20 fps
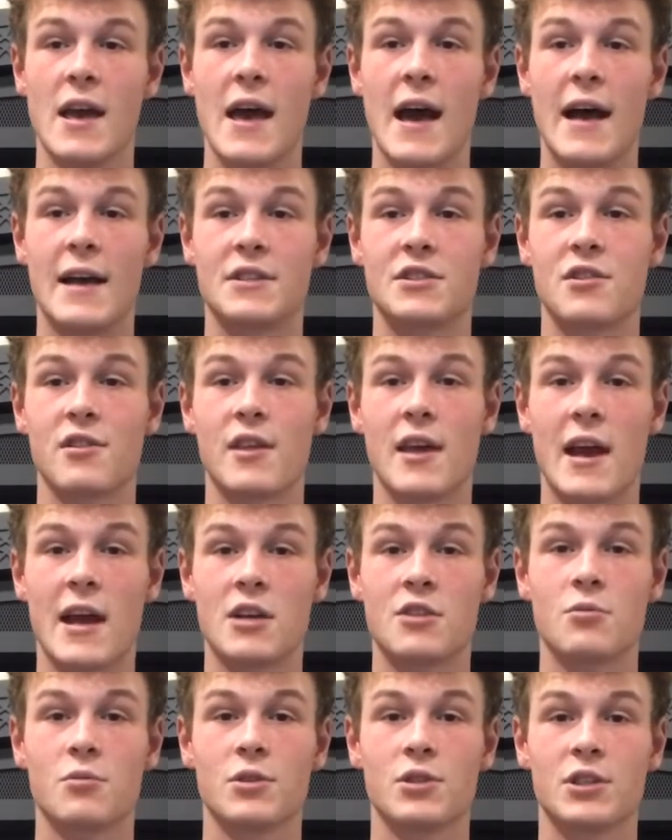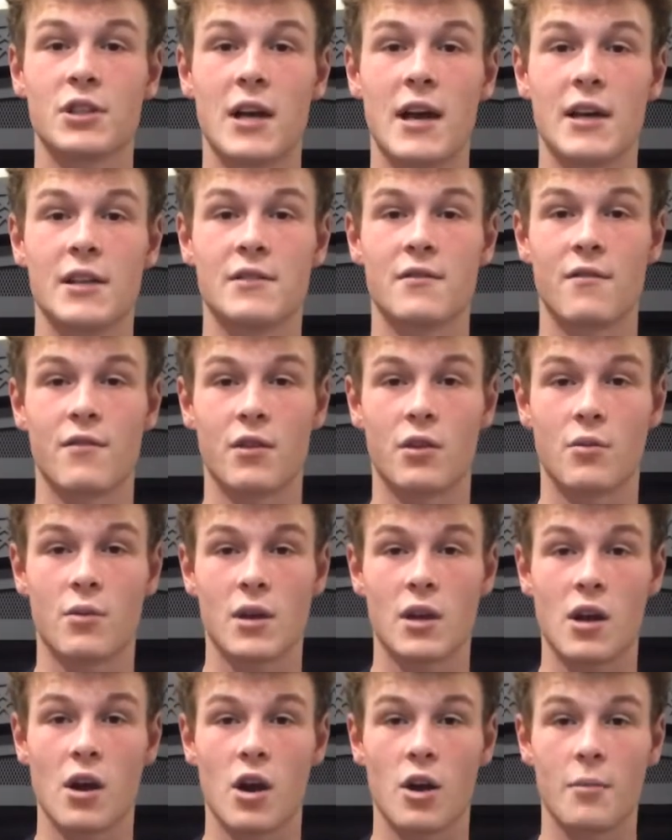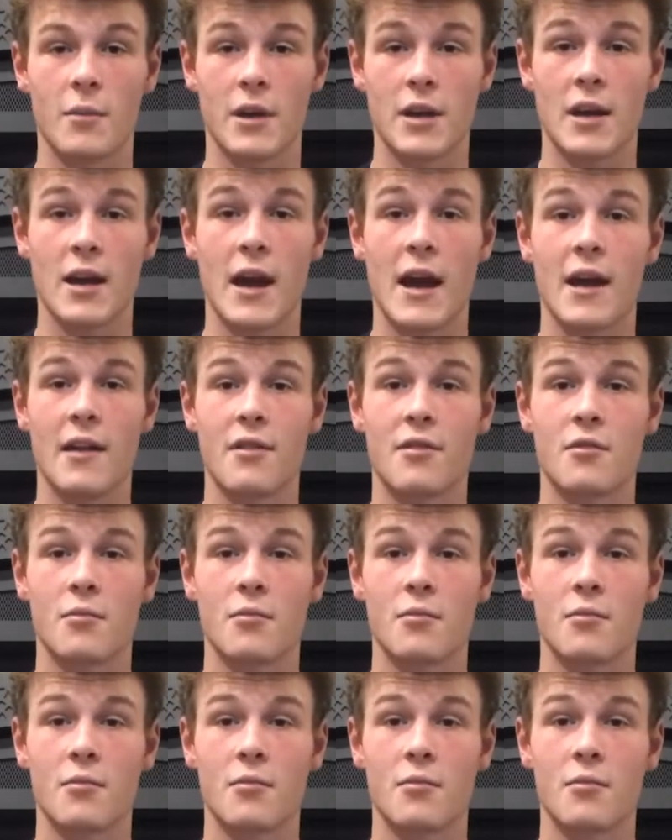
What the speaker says: as to the actual size of the Greek army at